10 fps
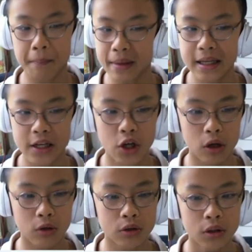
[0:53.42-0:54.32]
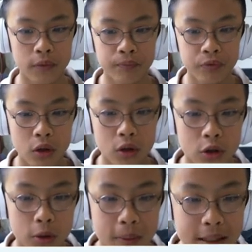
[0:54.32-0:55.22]
billion.
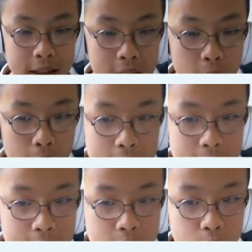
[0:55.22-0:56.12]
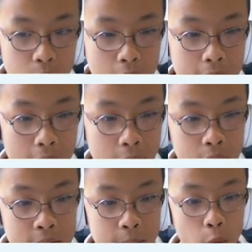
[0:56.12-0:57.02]
So basically, what this is, we're allowing
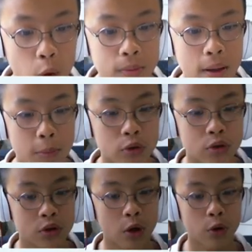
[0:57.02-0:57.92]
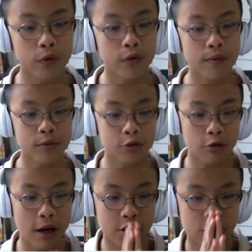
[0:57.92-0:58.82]
some old members to start over from
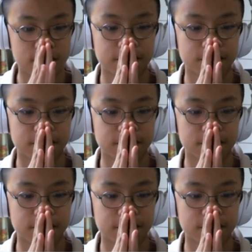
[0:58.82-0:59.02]
scratch.